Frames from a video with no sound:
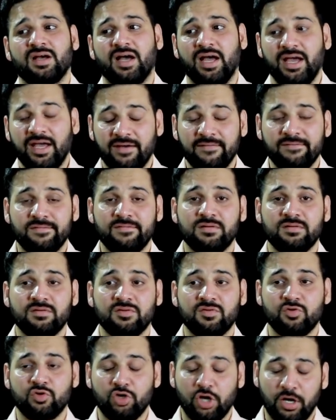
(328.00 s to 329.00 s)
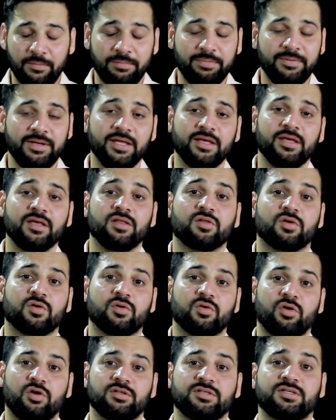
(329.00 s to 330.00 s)
i have stopped taking the
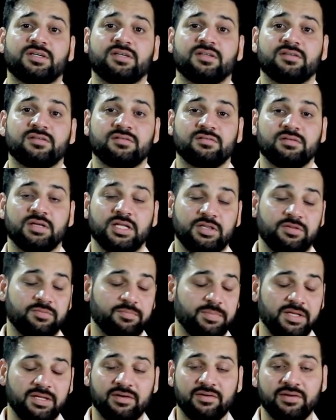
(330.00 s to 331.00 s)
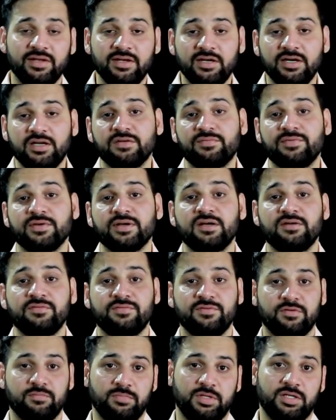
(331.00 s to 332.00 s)
calls that is it's being really difficult
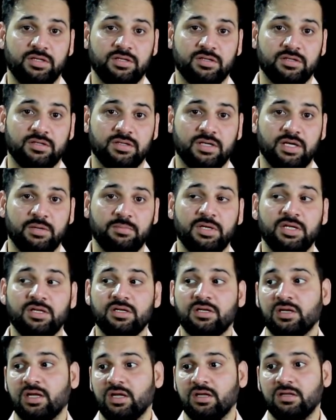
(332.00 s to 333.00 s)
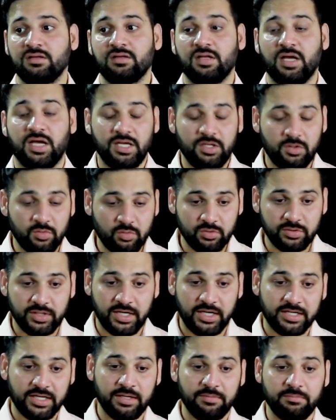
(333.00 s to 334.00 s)
for me i mean i know
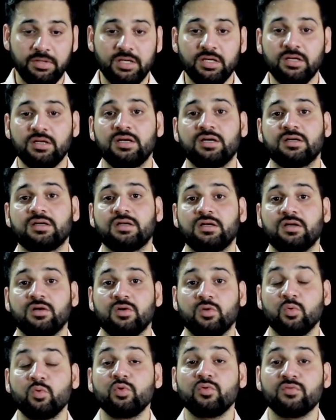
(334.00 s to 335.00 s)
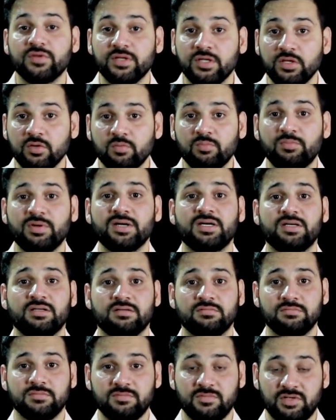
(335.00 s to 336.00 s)
that i'm being little rude with you but
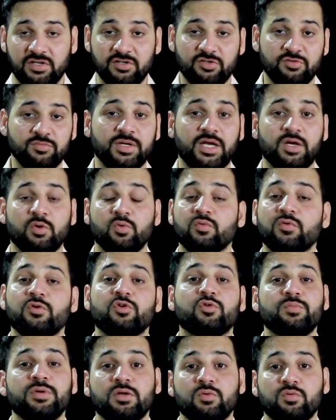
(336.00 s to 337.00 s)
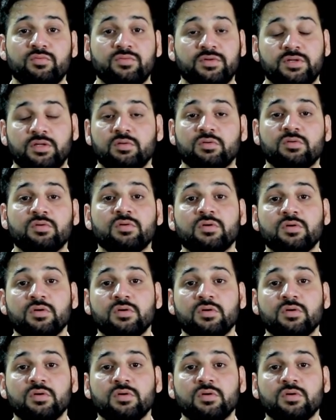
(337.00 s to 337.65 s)
trust me i don't want to be rude with you